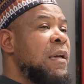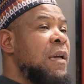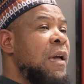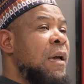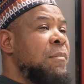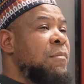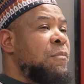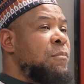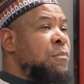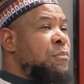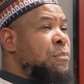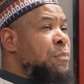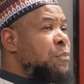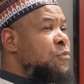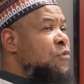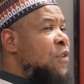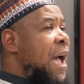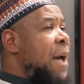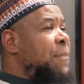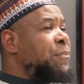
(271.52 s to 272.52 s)
and
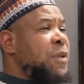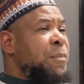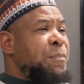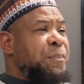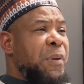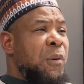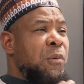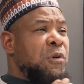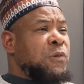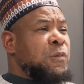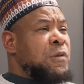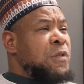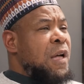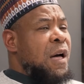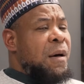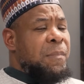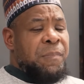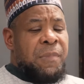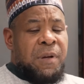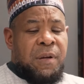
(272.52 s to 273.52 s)
wrap the person
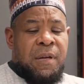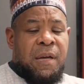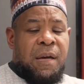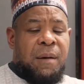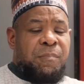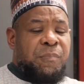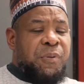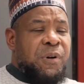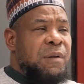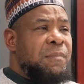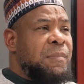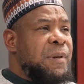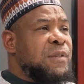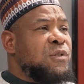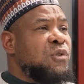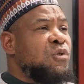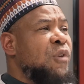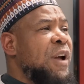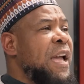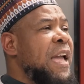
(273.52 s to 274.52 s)
up and put him in
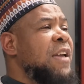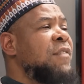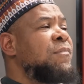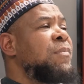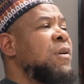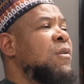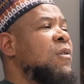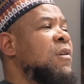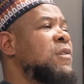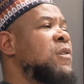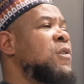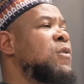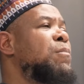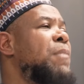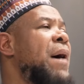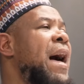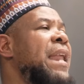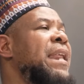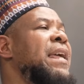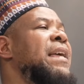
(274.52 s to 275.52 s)
his grave, because his
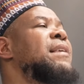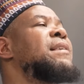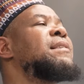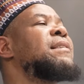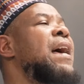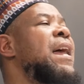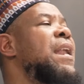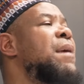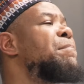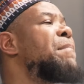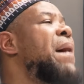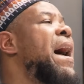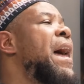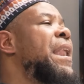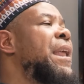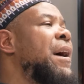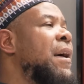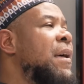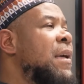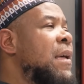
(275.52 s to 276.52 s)
body is an
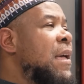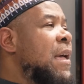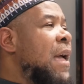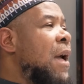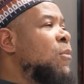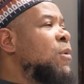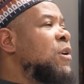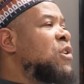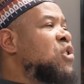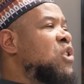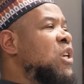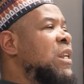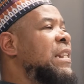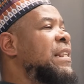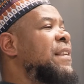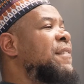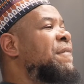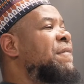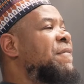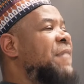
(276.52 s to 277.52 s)
amana, and we
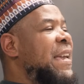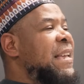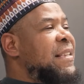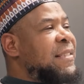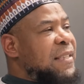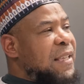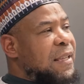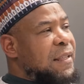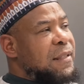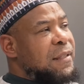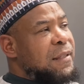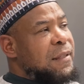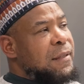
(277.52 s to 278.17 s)
shouldn't deface it.